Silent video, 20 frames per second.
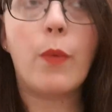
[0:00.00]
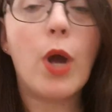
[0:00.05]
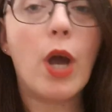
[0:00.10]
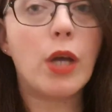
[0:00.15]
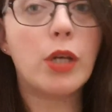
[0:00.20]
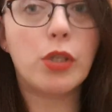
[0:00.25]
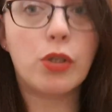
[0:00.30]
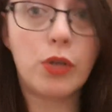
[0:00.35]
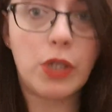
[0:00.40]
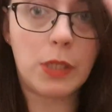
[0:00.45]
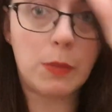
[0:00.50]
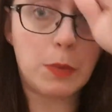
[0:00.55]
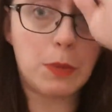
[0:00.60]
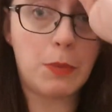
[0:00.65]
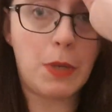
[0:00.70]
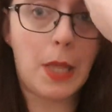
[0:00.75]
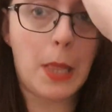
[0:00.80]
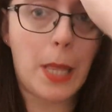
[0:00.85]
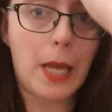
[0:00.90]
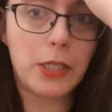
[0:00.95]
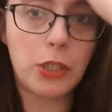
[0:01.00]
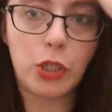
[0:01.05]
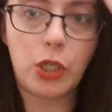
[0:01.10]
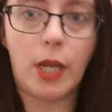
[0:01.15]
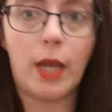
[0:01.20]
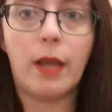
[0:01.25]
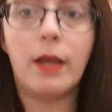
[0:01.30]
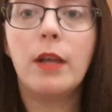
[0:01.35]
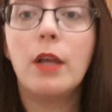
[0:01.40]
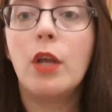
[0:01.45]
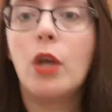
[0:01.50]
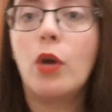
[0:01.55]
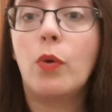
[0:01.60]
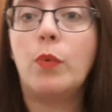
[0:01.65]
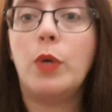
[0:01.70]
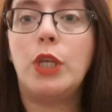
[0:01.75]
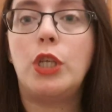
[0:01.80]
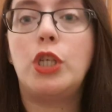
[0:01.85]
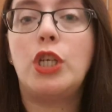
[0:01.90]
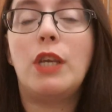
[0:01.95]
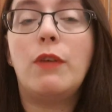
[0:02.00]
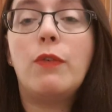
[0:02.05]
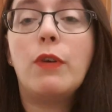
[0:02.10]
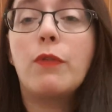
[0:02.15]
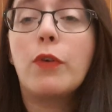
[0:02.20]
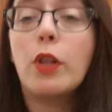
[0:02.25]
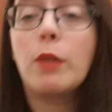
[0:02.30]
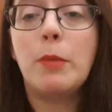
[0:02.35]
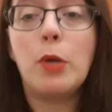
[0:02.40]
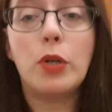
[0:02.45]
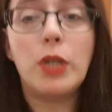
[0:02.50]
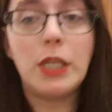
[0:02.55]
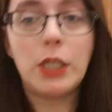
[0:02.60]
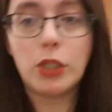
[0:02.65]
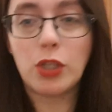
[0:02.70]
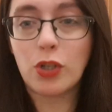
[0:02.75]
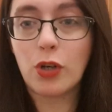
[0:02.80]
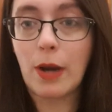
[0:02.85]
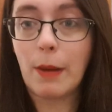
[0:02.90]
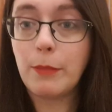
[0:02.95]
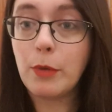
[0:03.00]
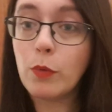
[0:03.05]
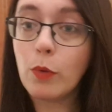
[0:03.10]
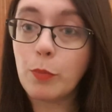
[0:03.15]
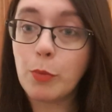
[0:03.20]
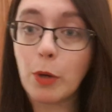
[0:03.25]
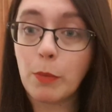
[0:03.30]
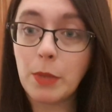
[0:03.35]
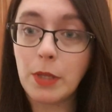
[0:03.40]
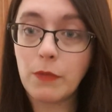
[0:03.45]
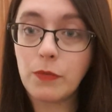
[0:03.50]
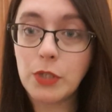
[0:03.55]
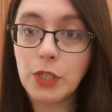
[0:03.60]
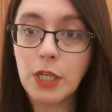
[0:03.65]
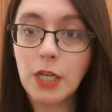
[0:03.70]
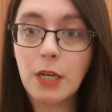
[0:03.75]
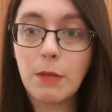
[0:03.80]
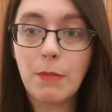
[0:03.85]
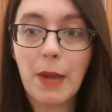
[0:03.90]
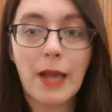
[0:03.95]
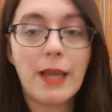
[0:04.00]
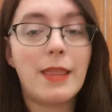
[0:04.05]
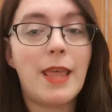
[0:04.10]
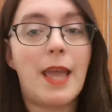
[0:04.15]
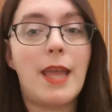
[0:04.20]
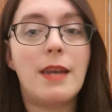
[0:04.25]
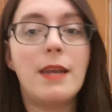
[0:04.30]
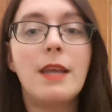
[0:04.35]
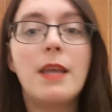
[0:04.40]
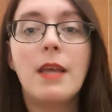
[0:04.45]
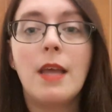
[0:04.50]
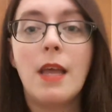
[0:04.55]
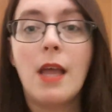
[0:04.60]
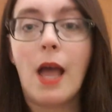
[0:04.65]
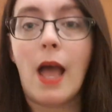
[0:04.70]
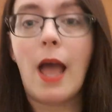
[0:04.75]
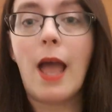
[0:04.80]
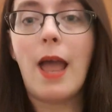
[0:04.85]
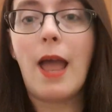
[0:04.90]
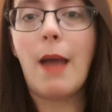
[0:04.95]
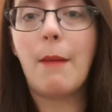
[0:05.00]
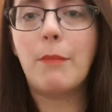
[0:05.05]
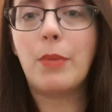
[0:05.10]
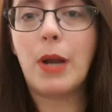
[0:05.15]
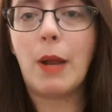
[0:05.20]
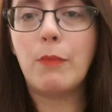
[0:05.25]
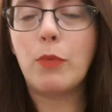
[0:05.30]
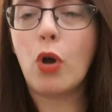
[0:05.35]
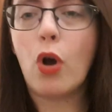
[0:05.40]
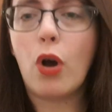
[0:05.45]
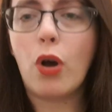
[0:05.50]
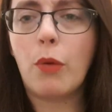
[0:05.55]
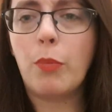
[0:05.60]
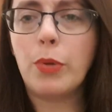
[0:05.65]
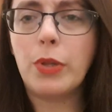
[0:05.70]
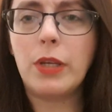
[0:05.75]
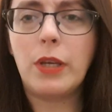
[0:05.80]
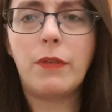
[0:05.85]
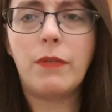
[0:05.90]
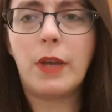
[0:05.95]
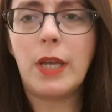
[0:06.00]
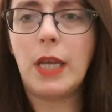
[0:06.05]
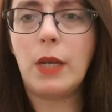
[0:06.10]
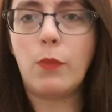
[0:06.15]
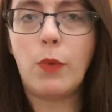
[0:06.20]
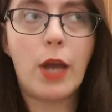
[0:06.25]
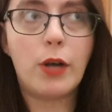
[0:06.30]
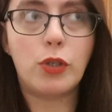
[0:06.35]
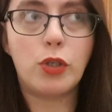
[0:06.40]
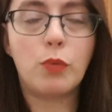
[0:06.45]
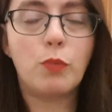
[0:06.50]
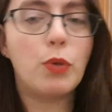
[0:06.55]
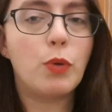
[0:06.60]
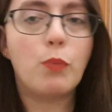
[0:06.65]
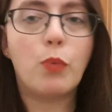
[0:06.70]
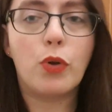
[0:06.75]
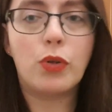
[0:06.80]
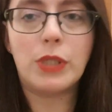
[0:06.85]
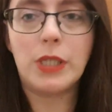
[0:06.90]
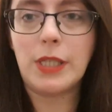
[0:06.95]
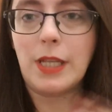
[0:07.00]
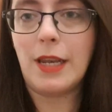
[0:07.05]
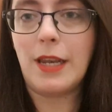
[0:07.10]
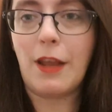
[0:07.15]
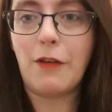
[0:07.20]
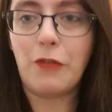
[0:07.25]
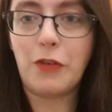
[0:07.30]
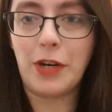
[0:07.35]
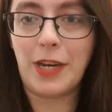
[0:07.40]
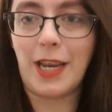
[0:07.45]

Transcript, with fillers: work's Christmas meal last year, which if you follow me on Instagram you will probably have seen back then. But I'm not a believer in wearing something once and then never